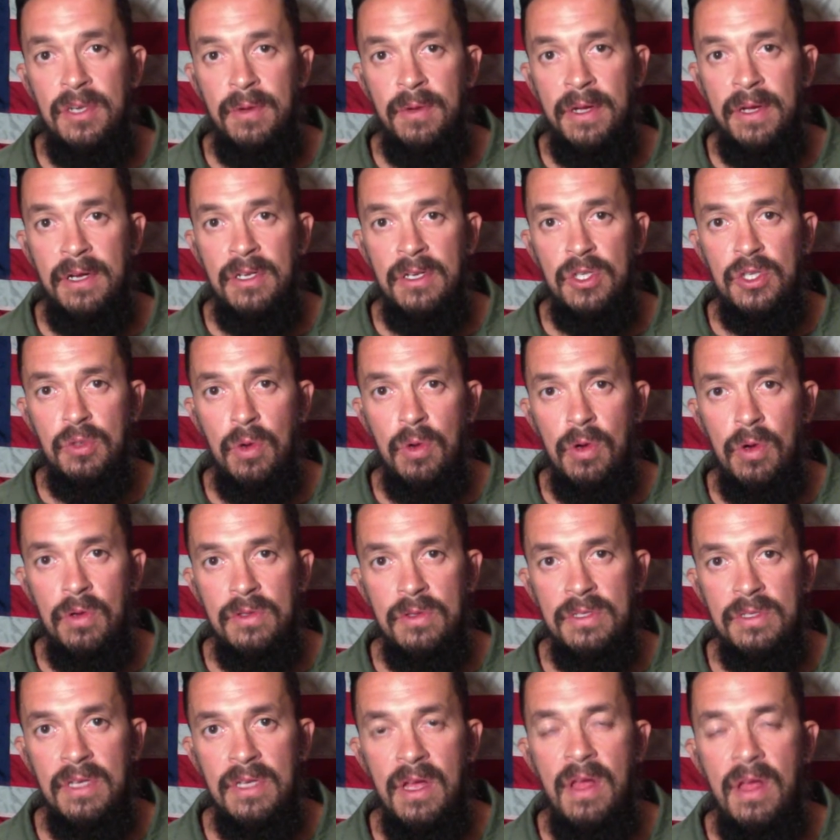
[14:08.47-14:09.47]
controls,
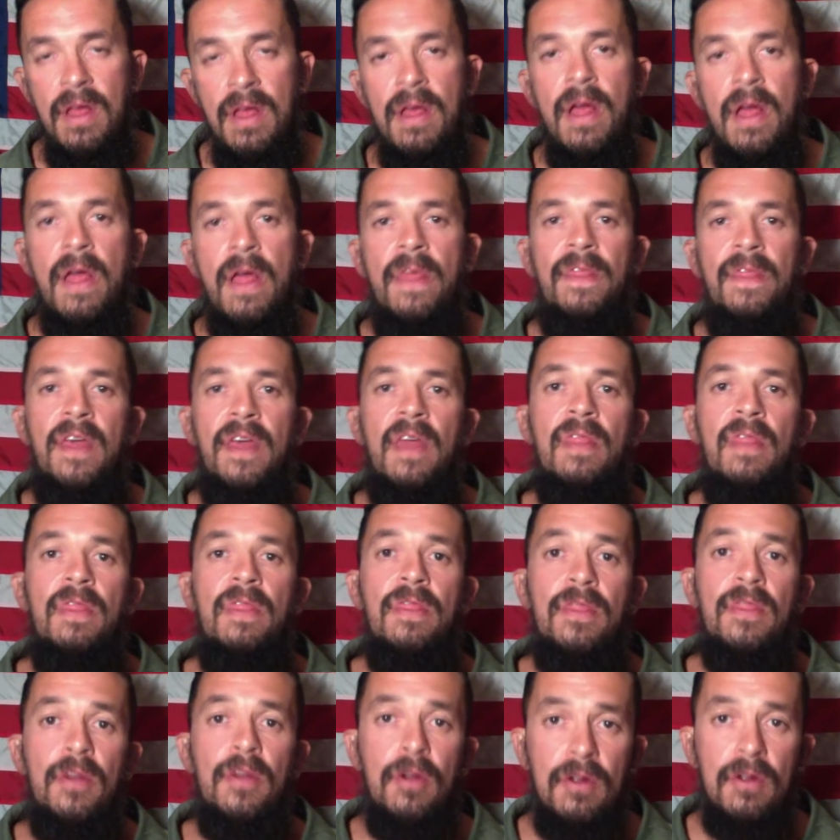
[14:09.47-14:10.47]
then,
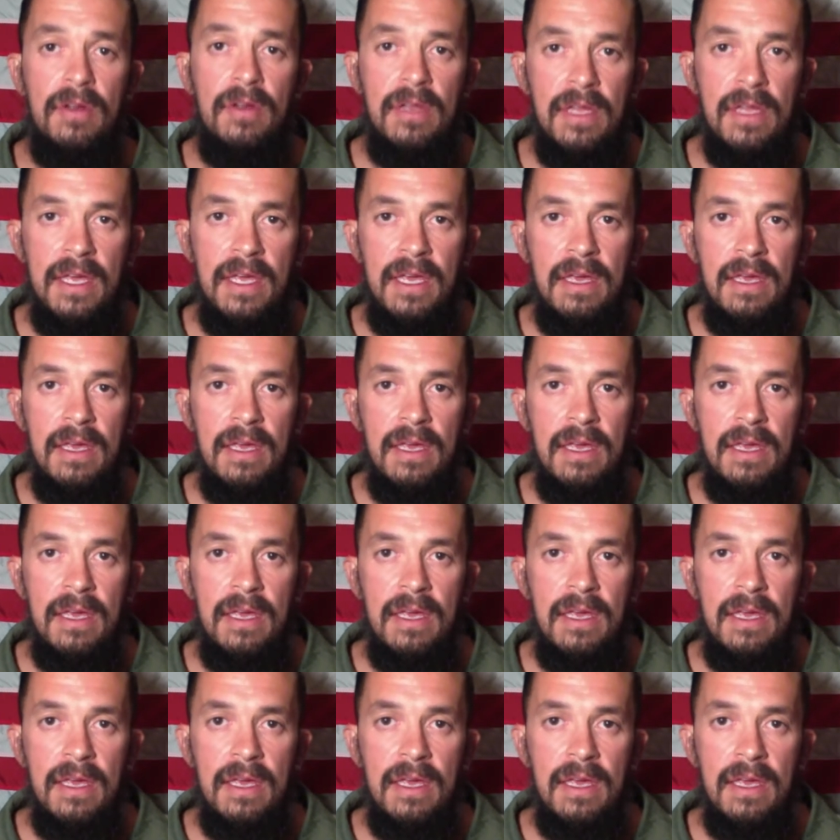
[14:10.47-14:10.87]
thirdly,